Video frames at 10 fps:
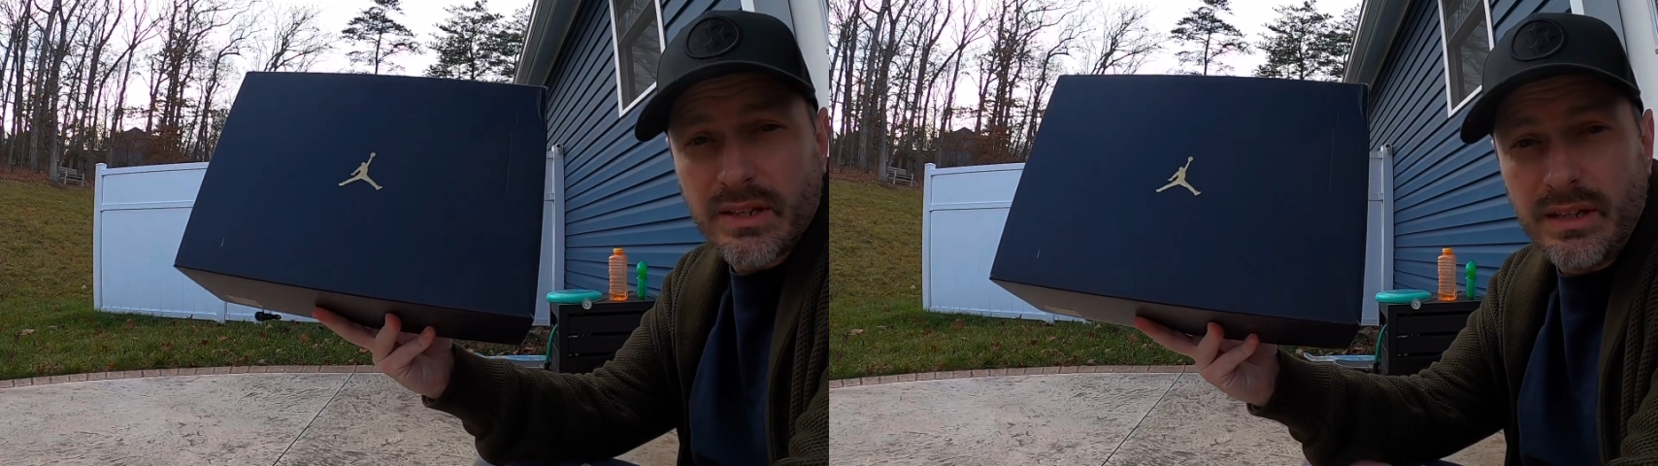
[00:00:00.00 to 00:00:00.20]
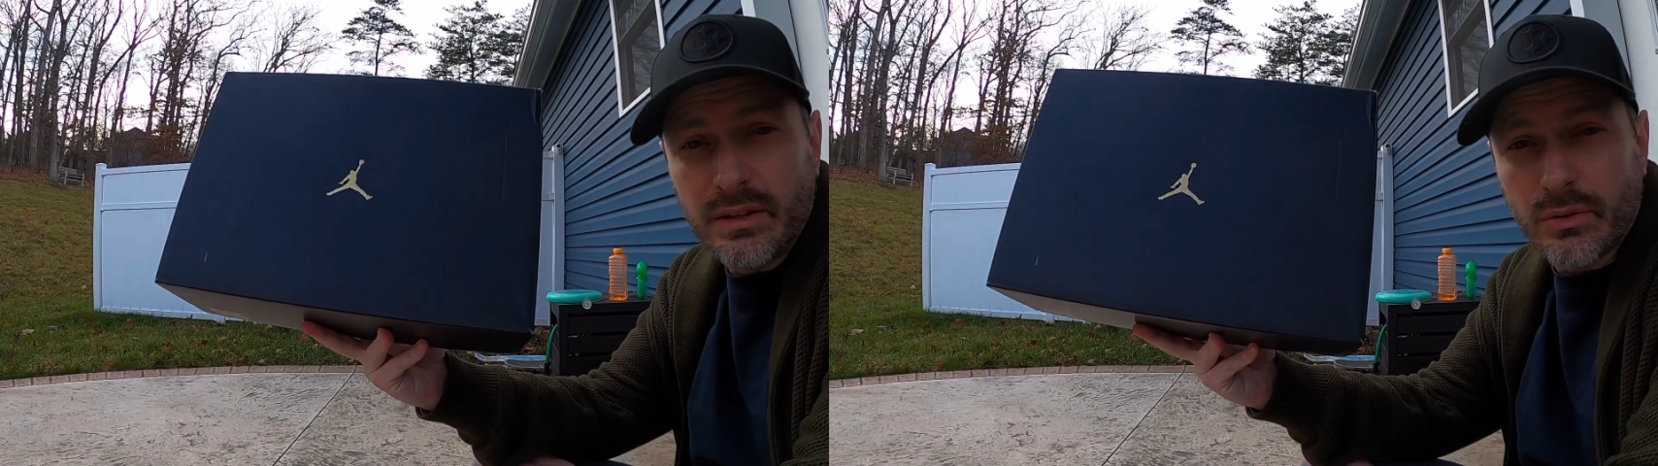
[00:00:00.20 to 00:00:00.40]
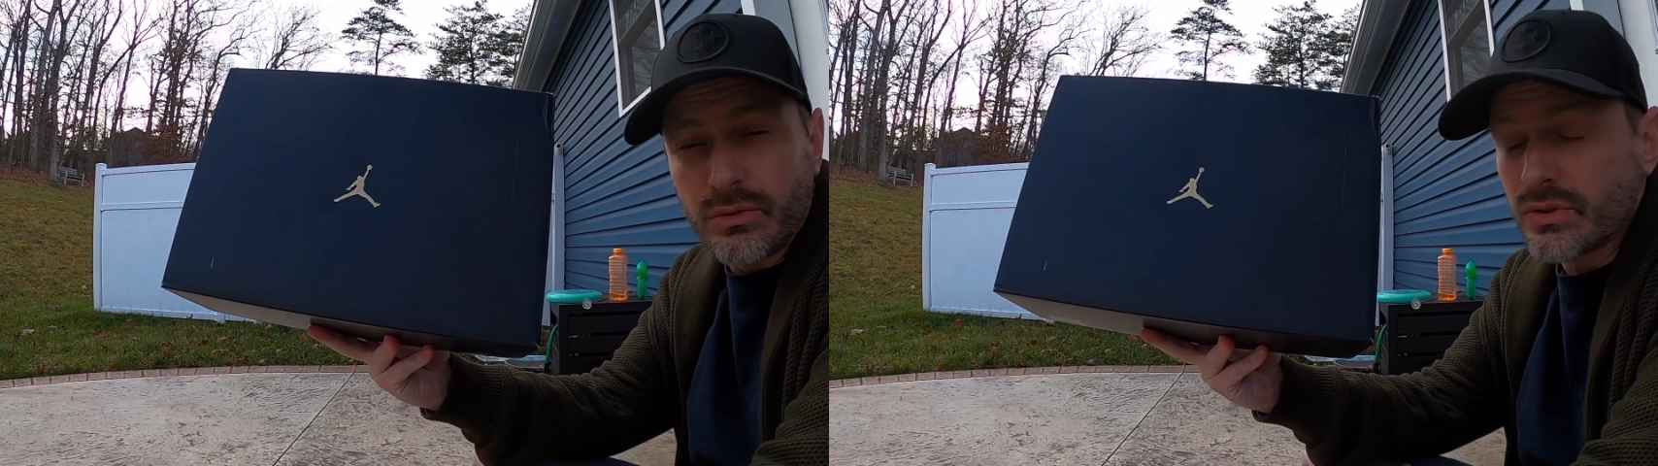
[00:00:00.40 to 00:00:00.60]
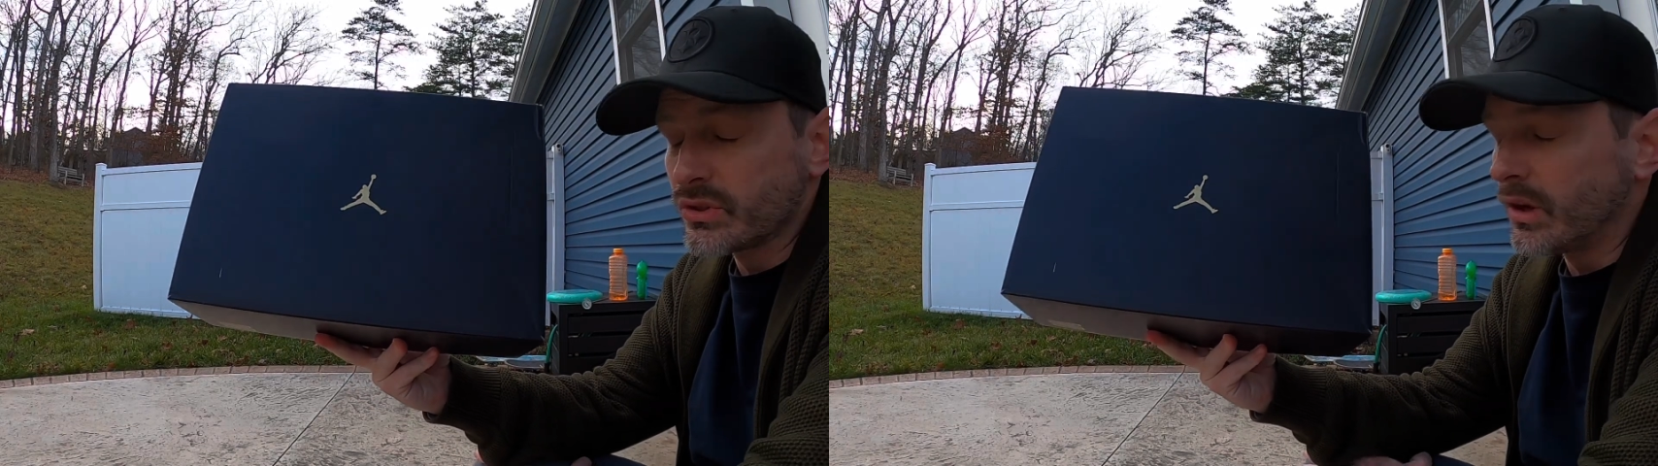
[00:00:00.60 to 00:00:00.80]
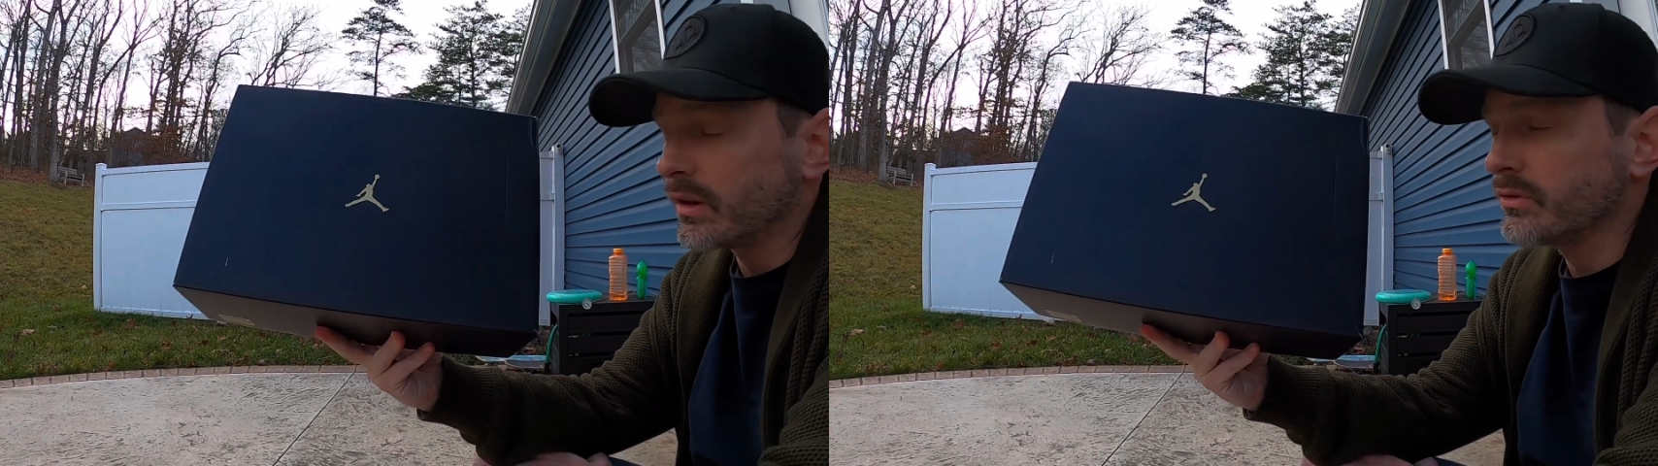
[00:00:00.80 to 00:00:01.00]

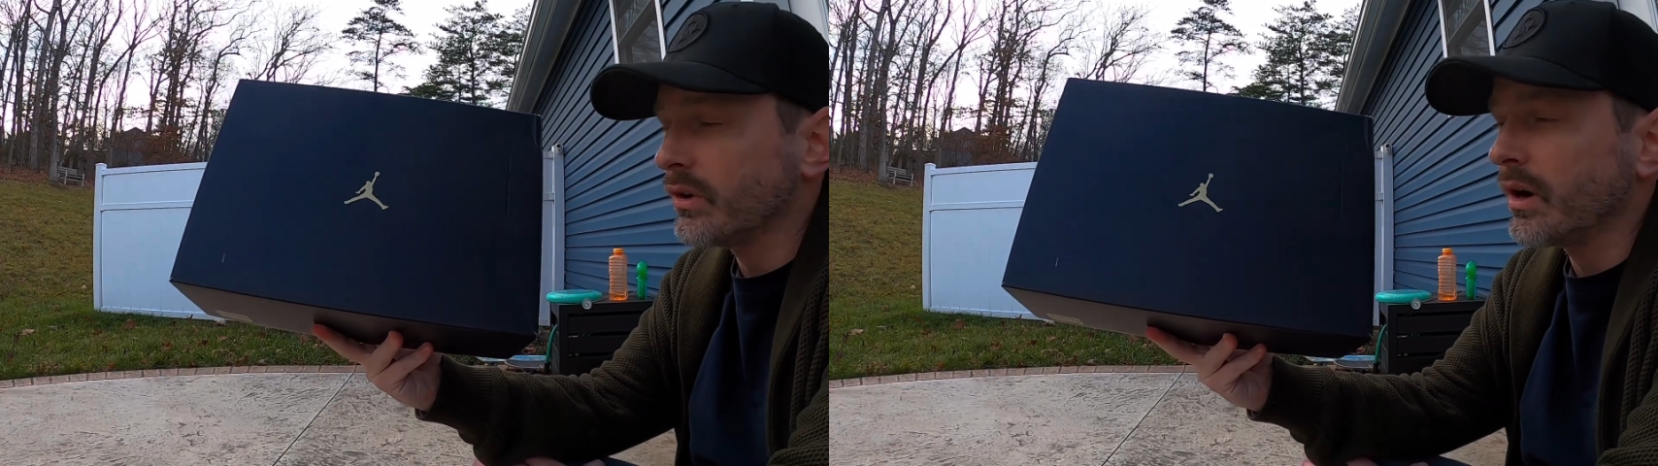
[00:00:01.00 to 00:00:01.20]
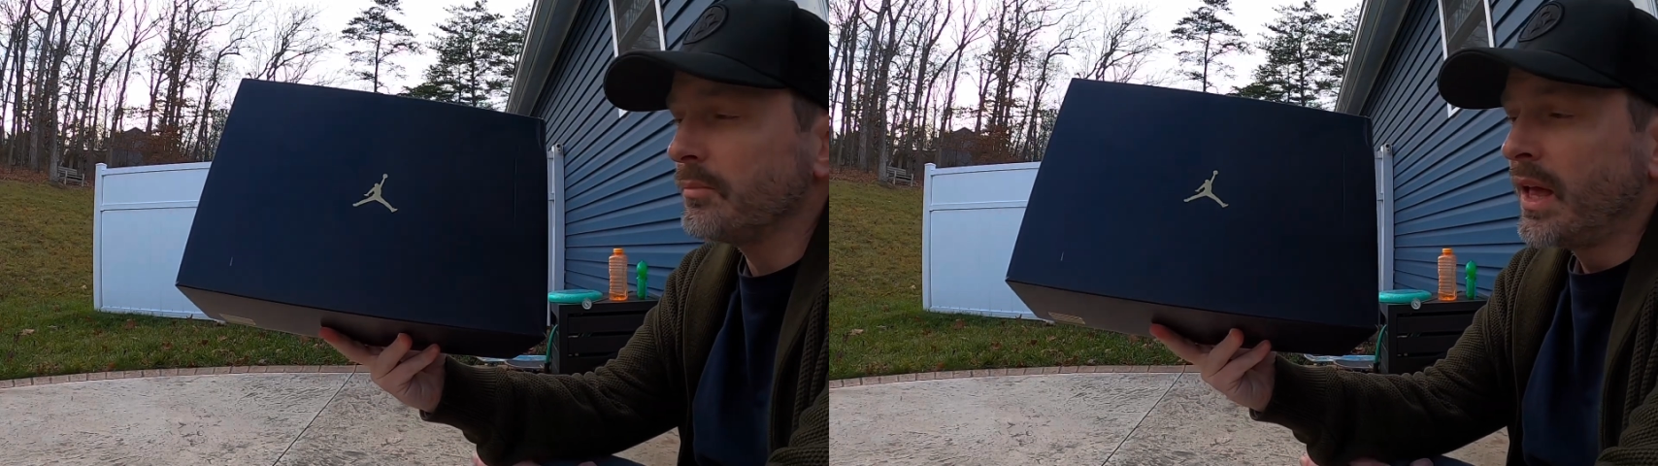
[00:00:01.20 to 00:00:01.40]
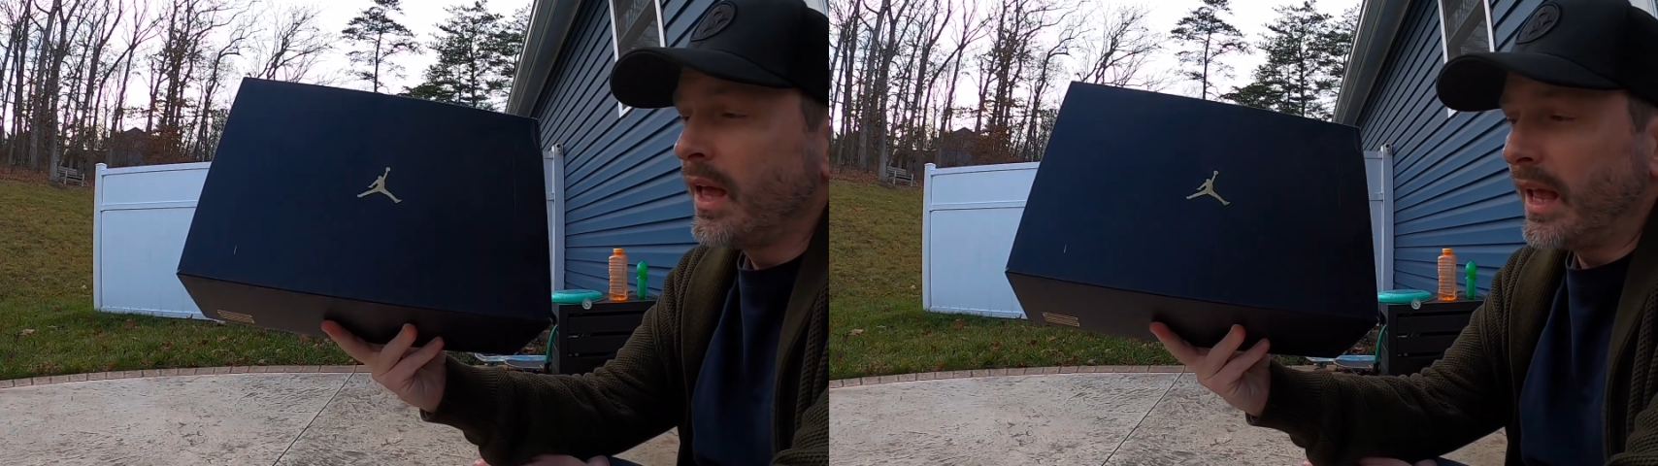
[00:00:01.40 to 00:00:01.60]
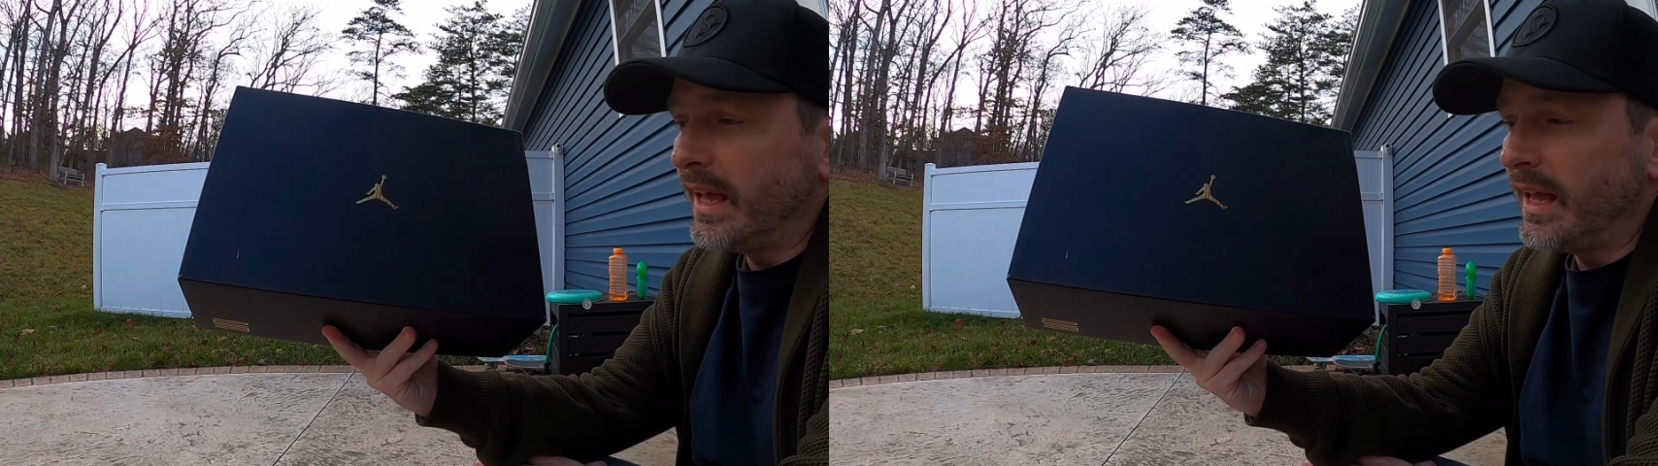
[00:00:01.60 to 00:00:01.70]
SNKRS shock drop